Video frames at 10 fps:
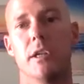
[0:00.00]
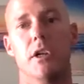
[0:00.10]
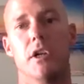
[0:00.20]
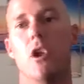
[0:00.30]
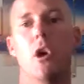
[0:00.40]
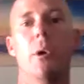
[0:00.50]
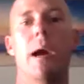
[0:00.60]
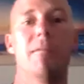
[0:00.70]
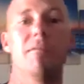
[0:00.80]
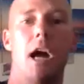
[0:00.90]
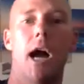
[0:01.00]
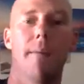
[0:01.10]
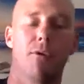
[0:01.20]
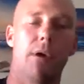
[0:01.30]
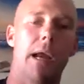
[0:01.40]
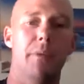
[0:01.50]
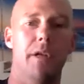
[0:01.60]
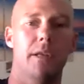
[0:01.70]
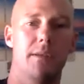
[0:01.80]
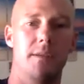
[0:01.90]
you know, you have time to ramp
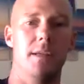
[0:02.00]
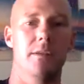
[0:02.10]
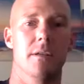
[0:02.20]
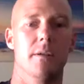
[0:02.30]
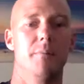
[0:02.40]
into the season.